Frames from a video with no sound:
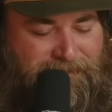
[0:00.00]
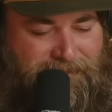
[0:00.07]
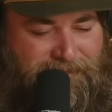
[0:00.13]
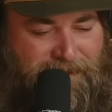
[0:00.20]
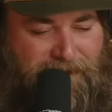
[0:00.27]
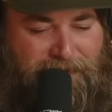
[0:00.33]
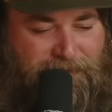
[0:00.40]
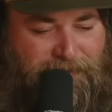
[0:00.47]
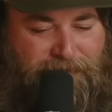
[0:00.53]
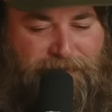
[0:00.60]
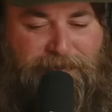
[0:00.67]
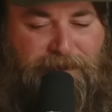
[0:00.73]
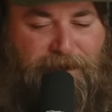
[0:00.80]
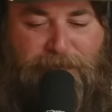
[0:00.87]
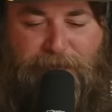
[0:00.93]
That's
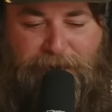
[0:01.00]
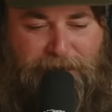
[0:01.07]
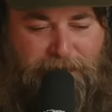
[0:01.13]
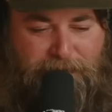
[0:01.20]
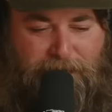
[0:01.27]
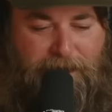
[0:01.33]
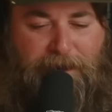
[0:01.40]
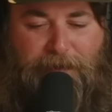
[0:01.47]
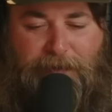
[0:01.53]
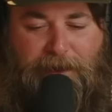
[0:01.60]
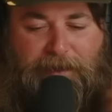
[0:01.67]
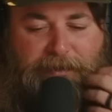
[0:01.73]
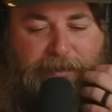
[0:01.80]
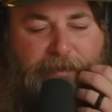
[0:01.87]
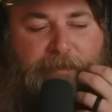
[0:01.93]
stupid. But
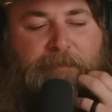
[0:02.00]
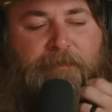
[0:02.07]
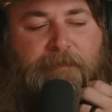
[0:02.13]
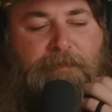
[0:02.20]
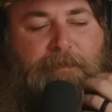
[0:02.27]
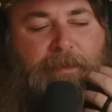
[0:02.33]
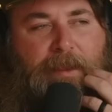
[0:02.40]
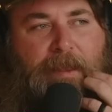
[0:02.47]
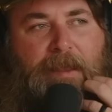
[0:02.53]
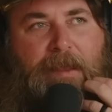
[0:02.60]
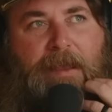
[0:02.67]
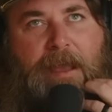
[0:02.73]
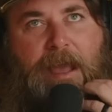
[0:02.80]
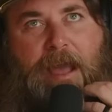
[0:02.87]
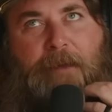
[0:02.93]
anyways,
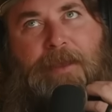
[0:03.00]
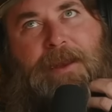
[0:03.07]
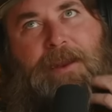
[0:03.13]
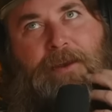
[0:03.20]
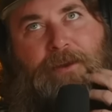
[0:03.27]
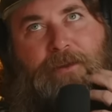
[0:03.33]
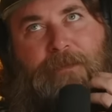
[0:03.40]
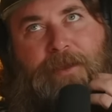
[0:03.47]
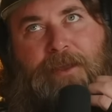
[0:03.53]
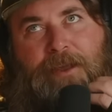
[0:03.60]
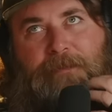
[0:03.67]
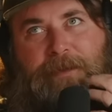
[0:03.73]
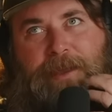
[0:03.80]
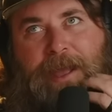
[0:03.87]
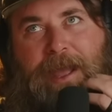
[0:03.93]
I mean, an argument
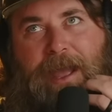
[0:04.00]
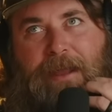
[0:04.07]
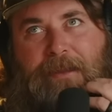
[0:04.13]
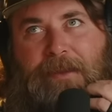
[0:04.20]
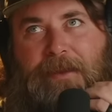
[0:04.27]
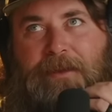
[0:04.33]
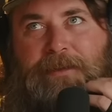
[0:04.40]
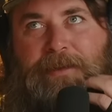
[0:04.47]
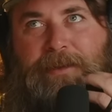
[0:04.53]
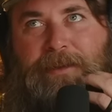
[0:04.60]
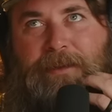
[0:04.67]
could be had that.